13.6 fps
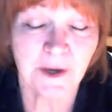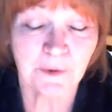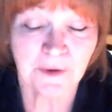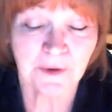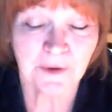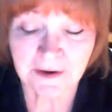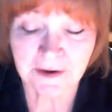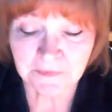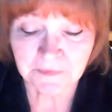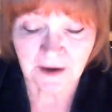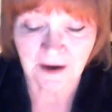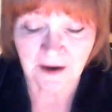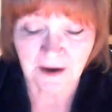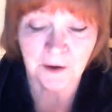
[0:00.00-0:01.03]
Okay.
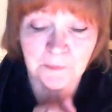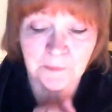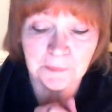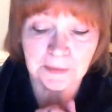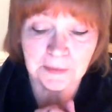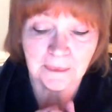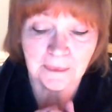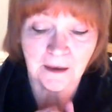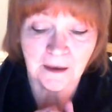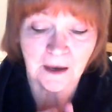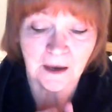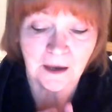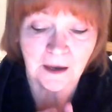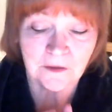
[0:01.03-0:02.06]
The
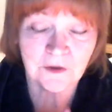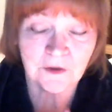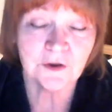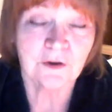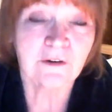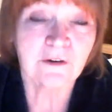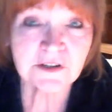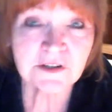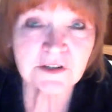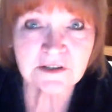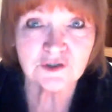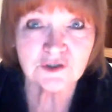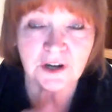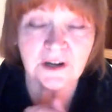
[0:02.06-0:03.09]
universe is
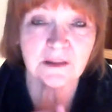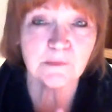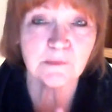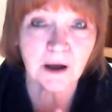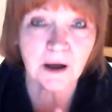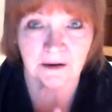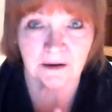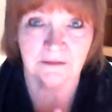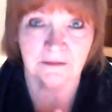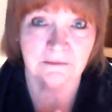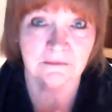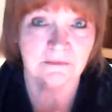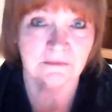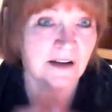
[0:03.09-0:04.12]
a genie in the bottle.
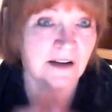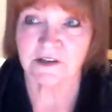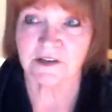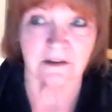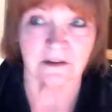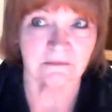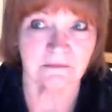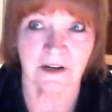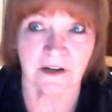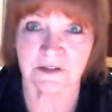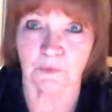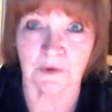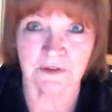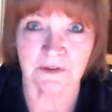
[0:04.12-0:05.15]
That's it.
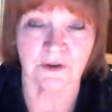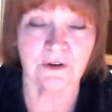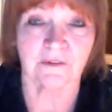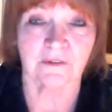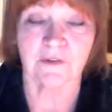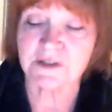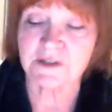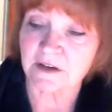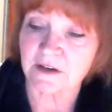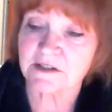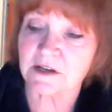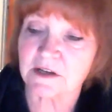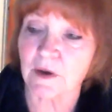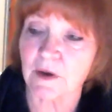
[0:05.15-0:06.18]
That's what the universe is.
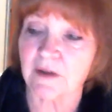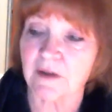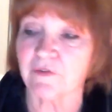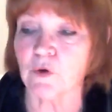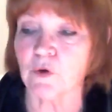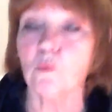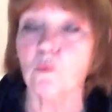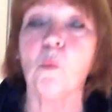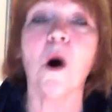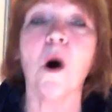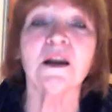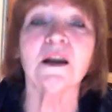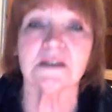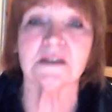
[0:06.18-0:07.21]
So if you
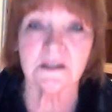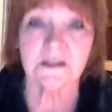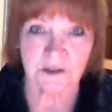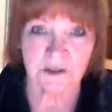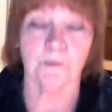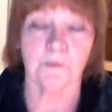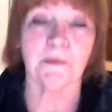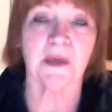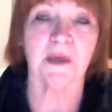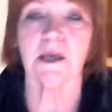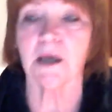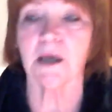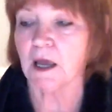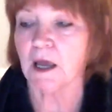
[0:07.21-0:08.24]
want to
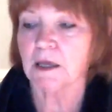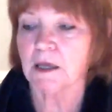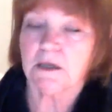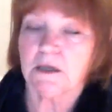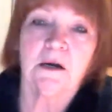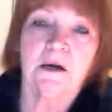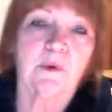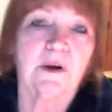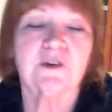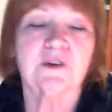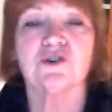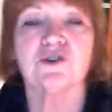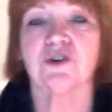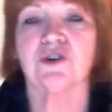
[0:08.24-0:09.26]
be in a
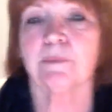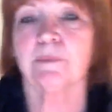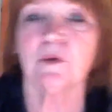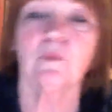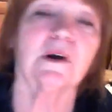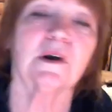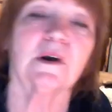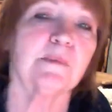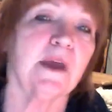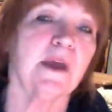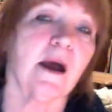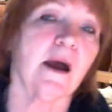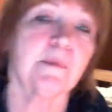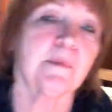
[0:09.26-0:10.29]
relationship, you want to be
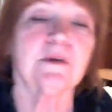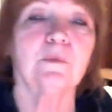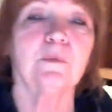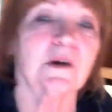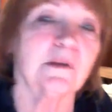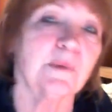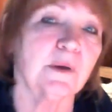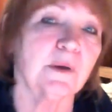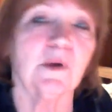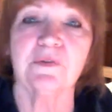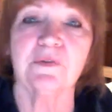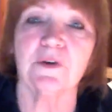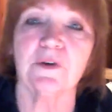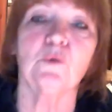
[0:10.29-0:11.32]
happy, you want to be
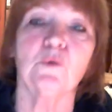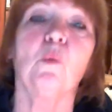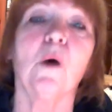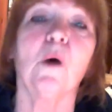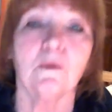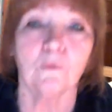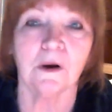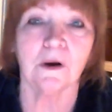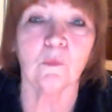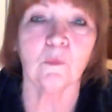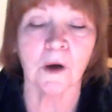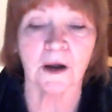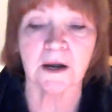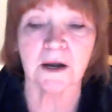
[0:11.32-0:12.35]
wealthy, you
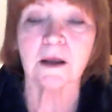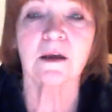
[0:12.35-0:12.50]
want.